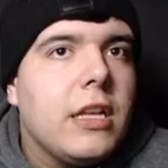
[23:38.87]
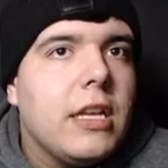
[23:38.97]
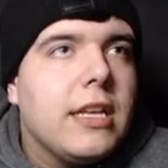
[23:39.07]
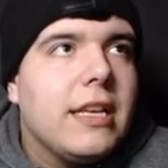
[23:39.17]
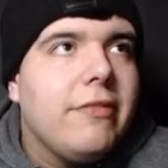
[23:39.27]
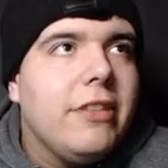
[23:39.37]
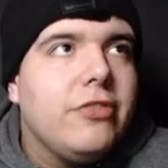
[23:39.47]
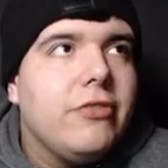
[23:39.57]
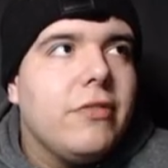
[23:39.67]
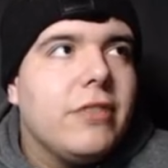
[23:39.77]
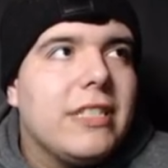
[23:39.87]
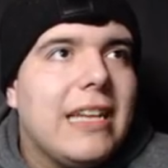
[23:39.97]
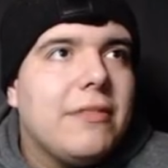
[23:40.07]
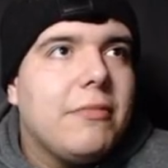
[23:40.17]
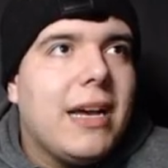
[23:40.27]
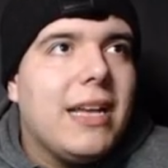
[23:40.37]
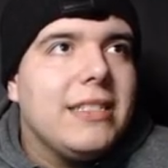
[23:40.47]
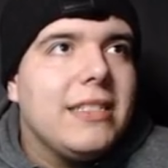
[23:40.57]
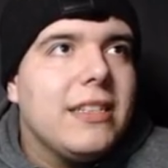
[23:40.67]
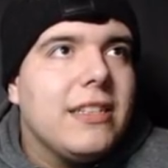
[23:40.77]
Can we do it one time to
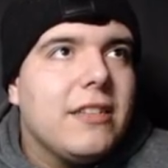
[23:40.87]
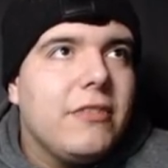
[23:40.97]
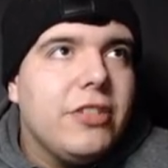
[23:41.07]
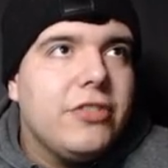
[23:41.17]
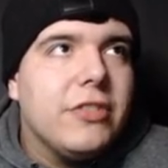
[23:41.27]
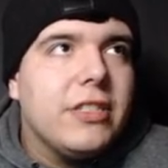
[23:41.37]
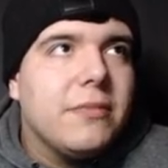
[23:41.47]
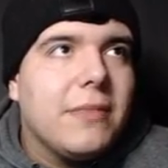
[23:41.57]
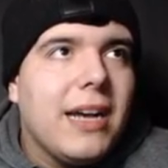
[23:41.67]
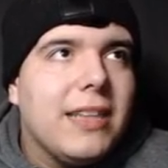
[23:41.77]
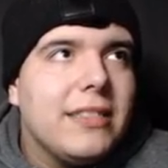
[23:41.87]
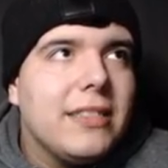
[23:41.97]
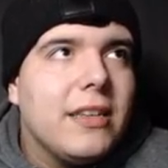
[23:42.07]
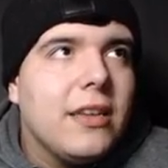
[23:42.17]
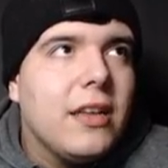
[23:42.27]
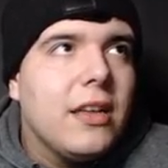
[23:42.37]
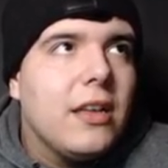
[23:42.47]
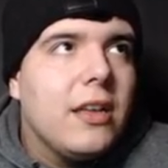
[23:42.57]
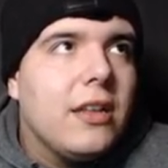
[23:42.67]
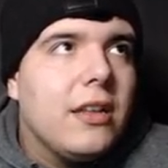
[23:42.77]
Moss? Can we do it to Moss?
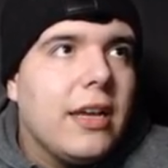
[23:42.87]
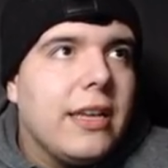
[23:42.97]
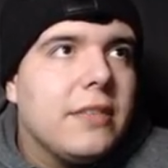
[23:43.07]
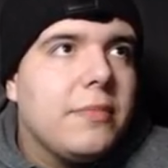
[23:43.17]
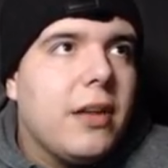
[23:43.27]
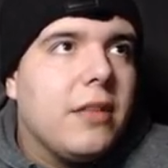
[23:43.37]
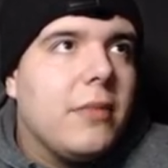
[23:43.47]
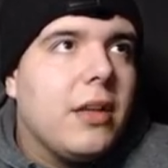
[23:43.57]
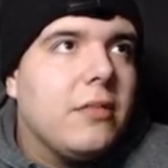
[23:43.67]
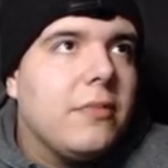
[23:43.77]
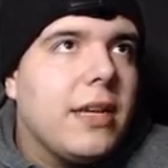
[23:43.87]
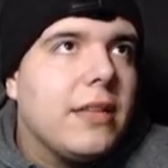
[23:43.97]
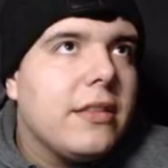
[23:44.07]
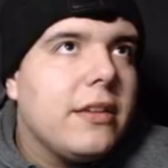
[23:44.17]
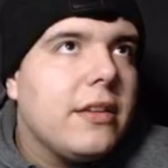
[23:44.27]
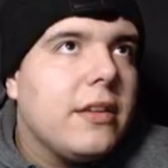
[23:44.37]
Now he has Polamalu back there.